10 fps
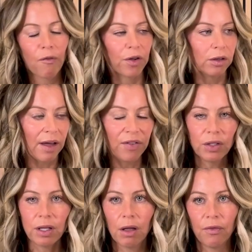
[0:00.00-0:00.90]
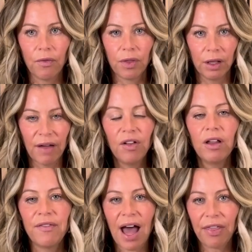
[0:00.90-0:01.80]
for the level
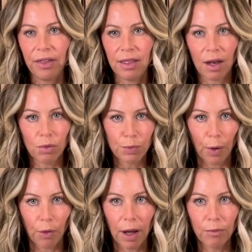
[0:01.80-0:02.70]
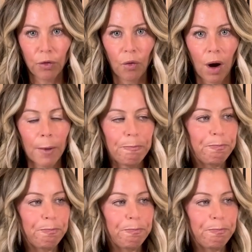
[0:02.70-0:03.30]
of athlete that it was programmed for.